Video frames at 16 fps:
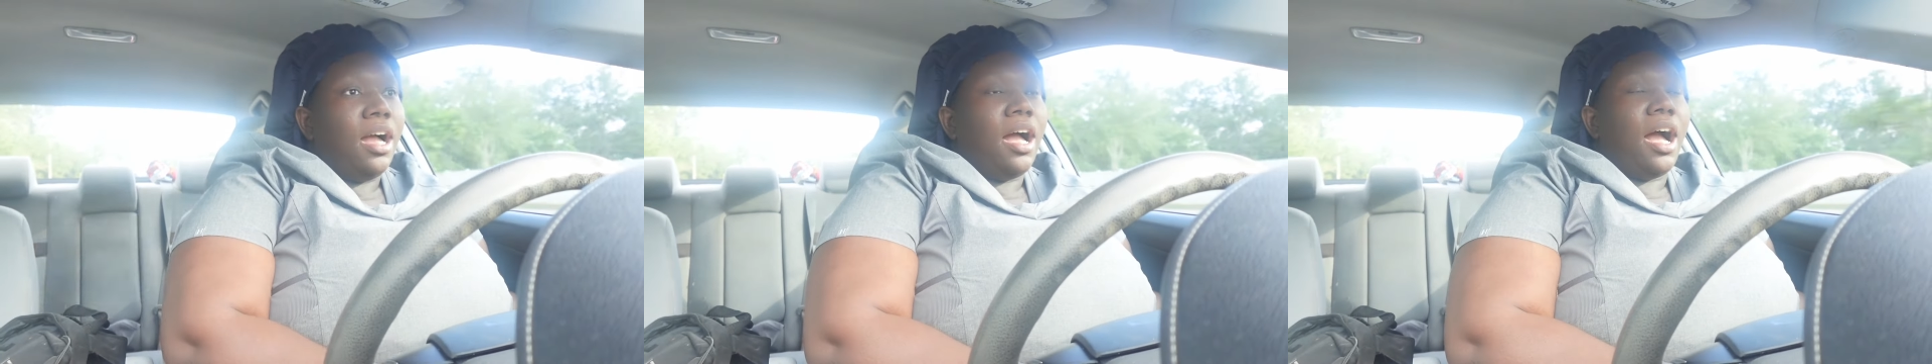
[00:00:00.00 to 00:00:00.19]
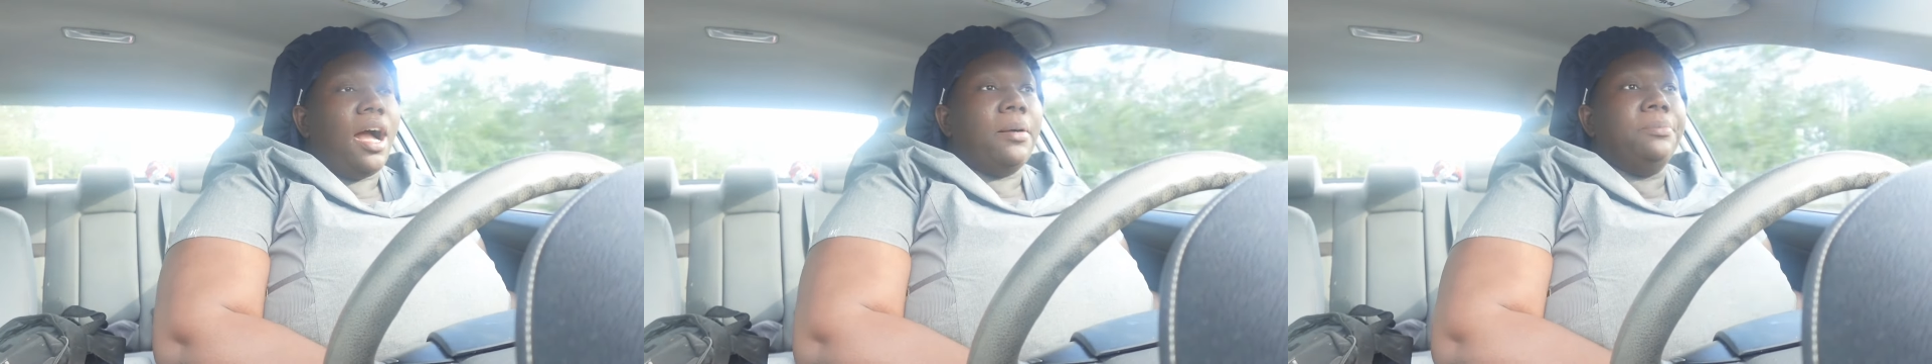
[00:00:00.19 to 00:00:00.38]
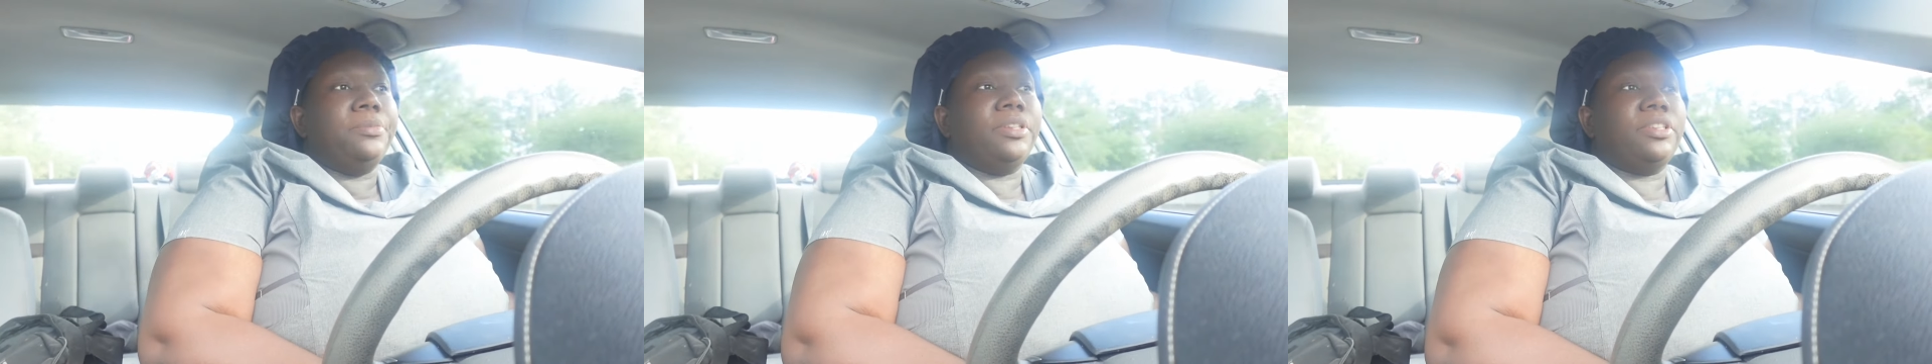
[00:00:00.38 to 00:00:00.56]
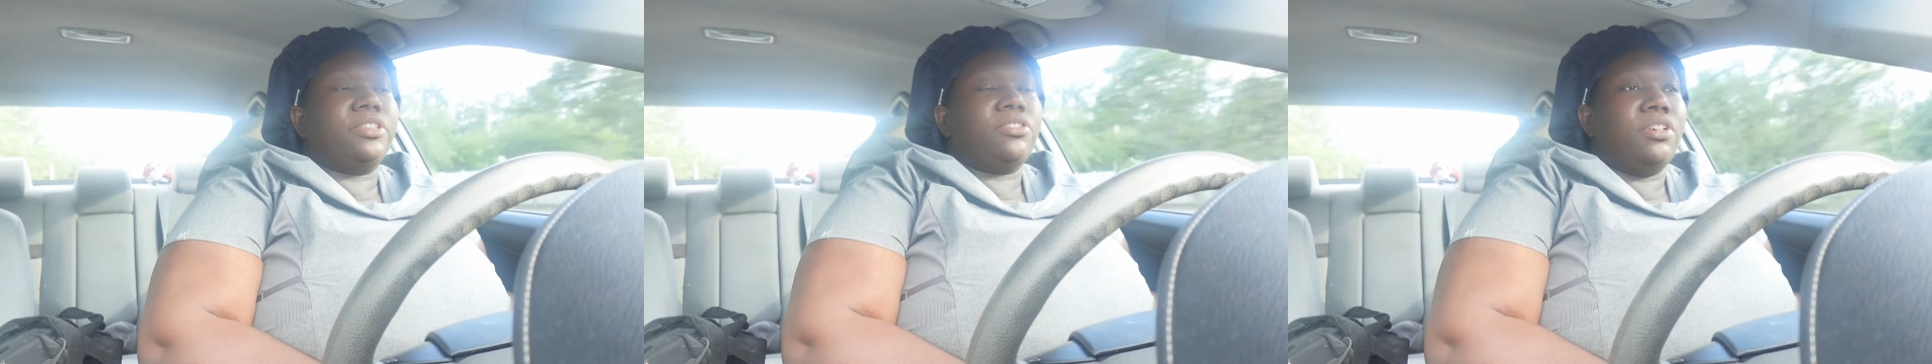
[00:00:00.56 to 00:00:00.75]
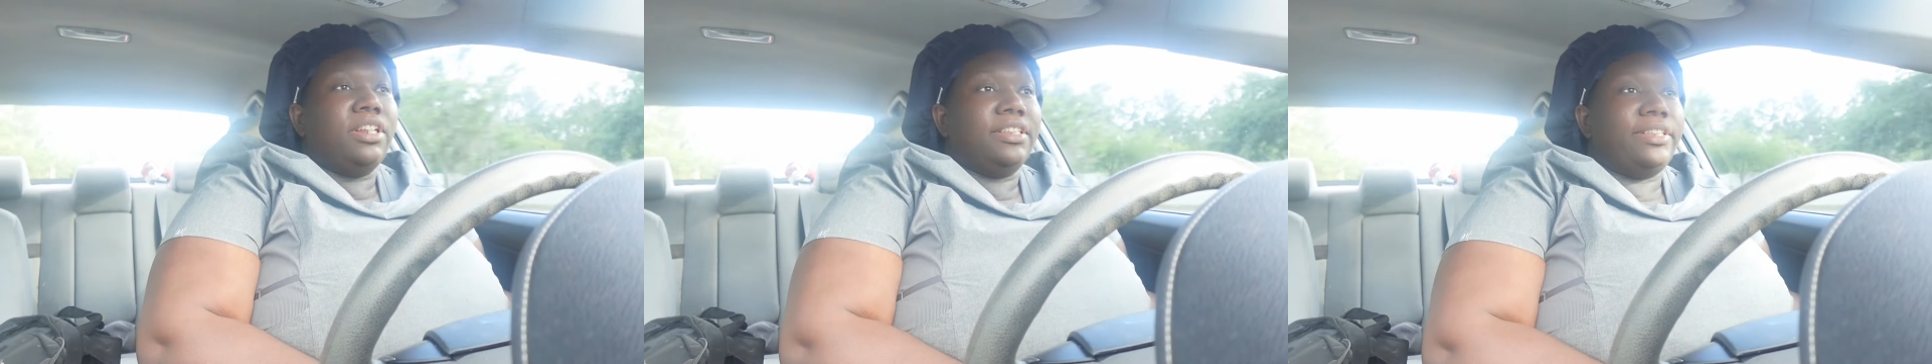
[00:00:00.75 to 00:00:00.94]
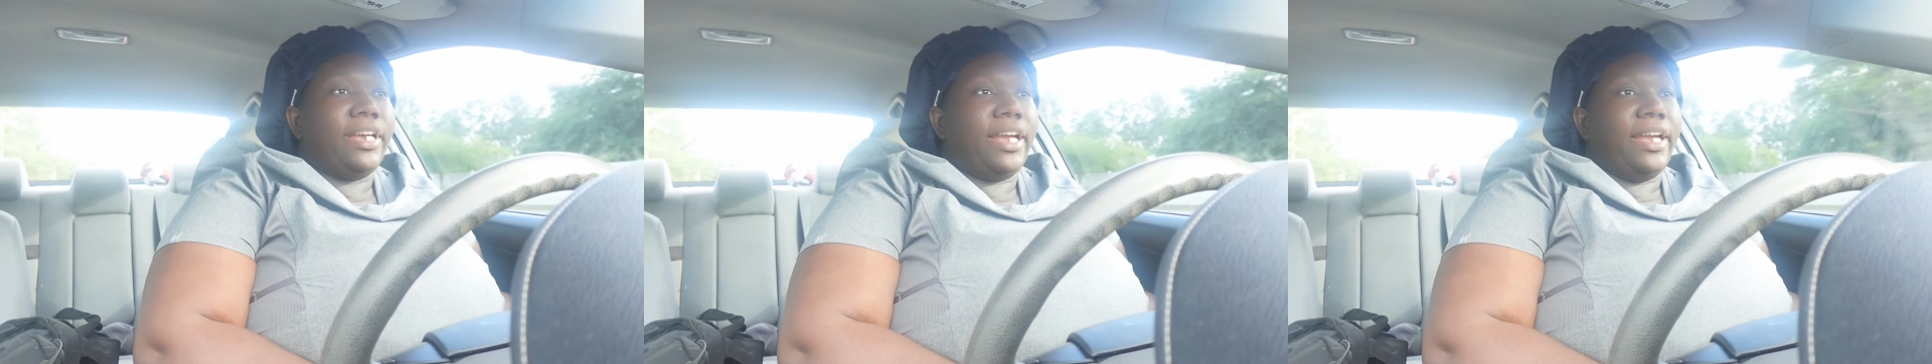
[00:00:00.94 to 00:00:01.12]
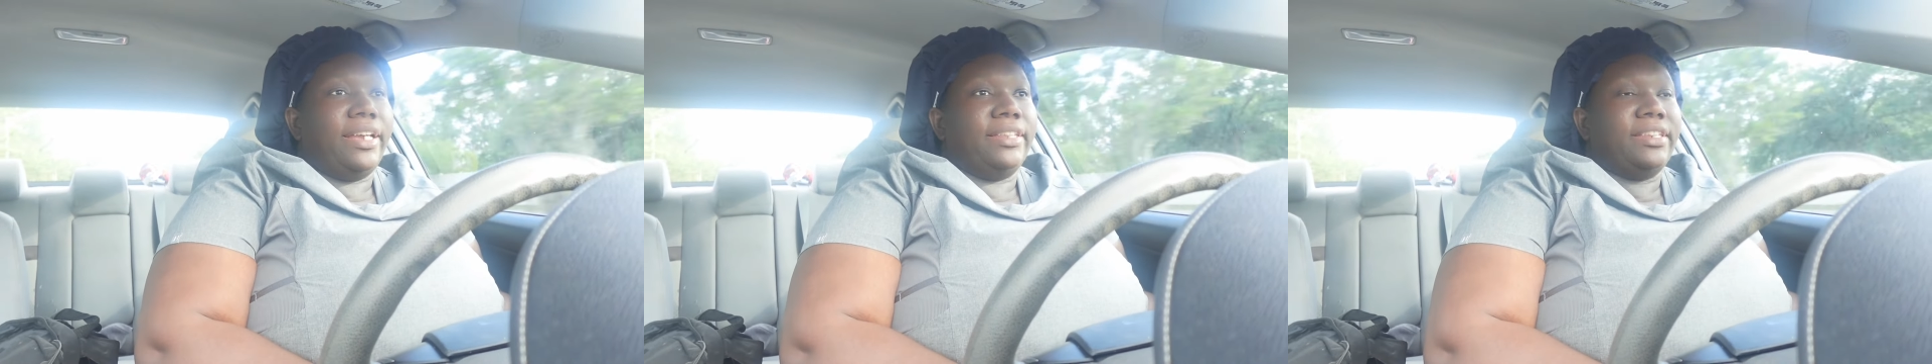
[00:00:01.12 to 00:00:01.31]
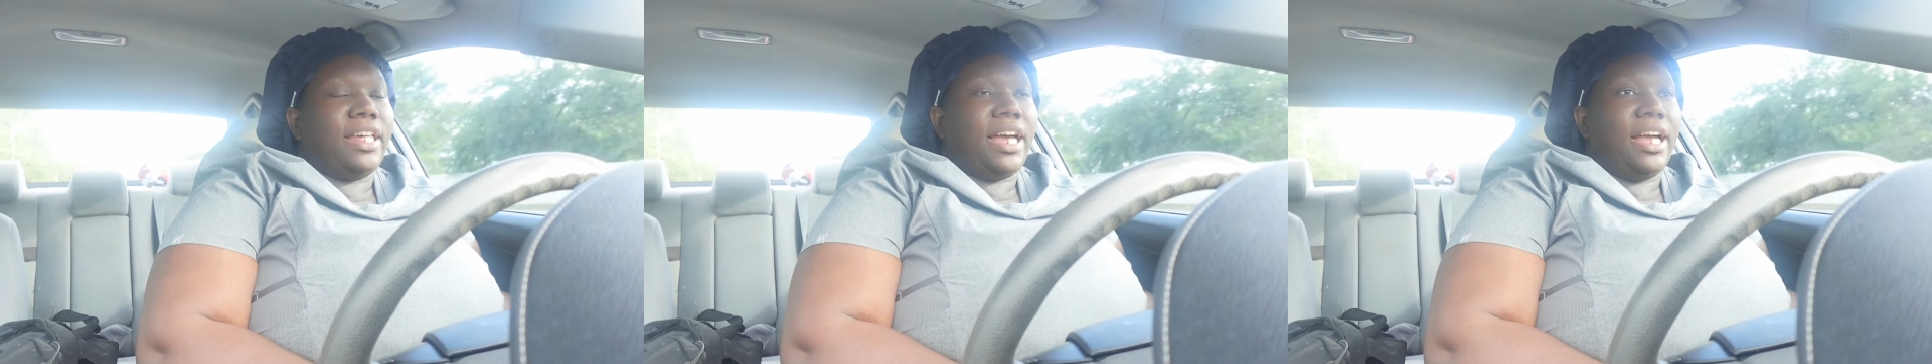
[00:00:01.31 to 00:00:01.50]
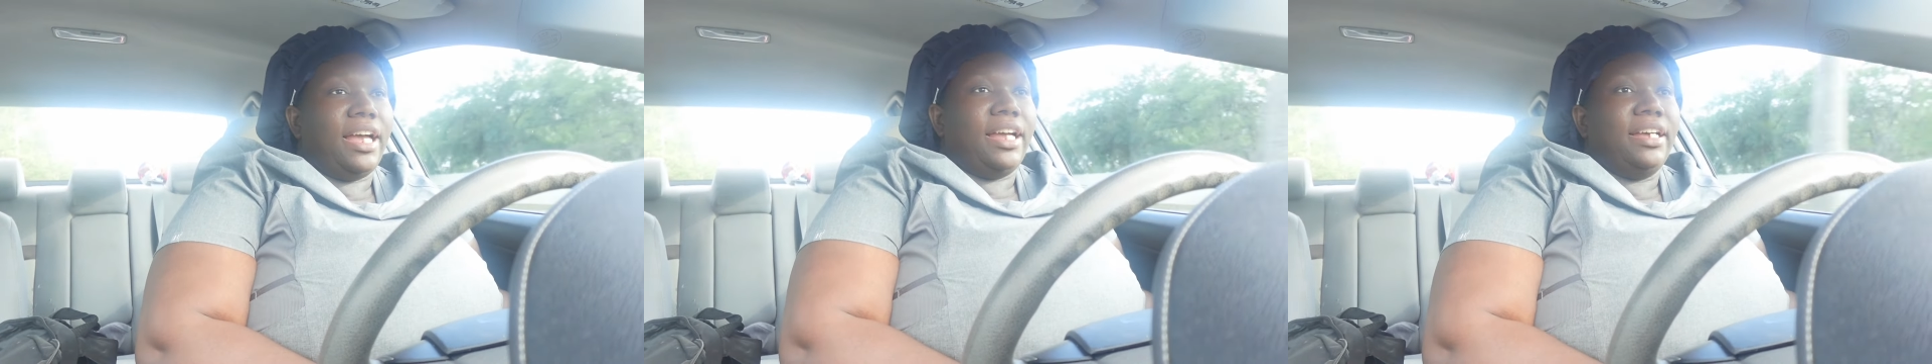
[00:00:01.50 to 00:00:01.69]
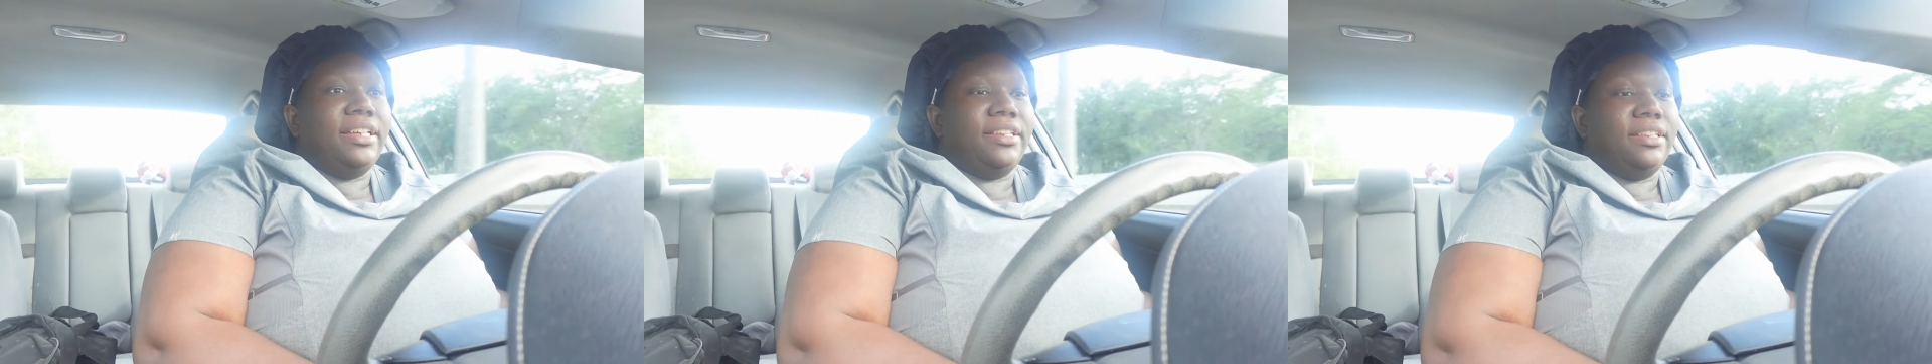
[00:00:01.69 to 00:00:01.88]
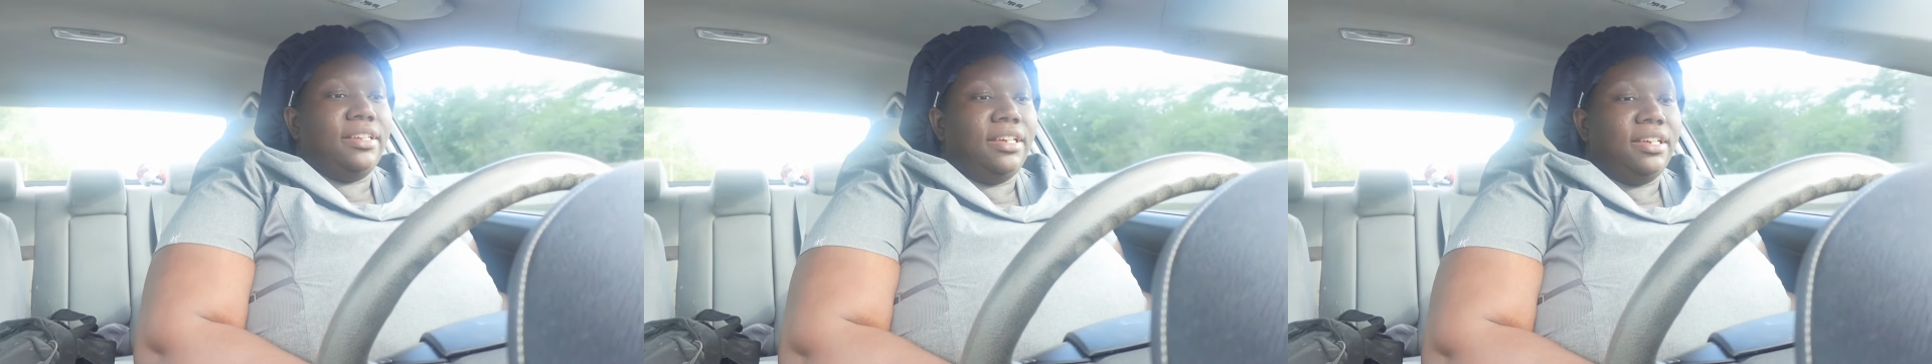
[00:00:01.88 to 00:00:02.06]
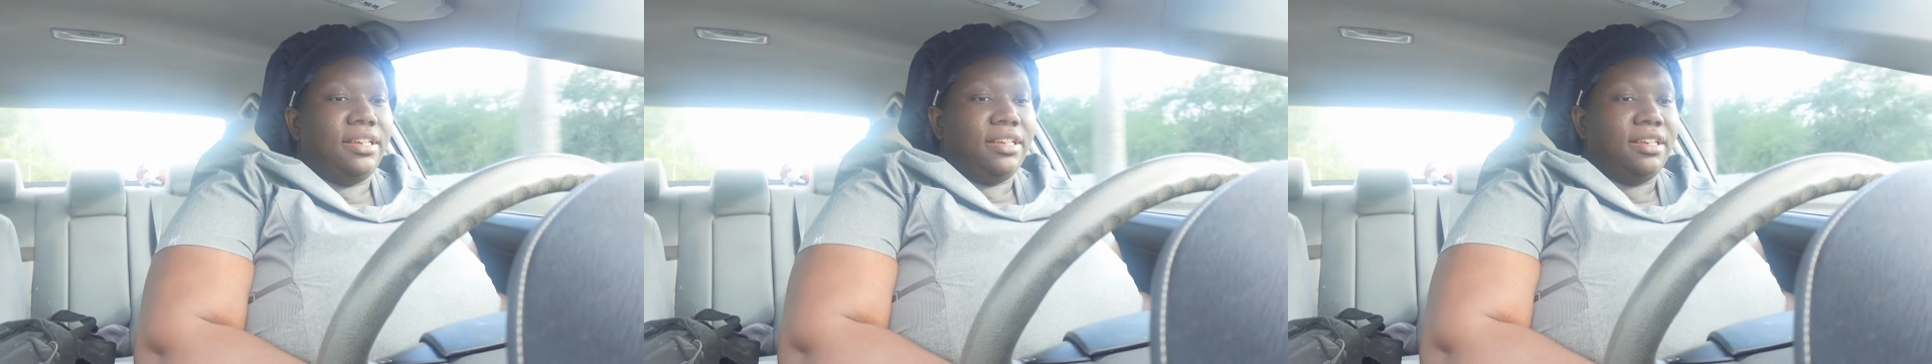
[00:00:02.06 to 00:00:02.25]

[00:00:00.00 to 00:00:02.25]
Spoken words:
I'm just gonna take that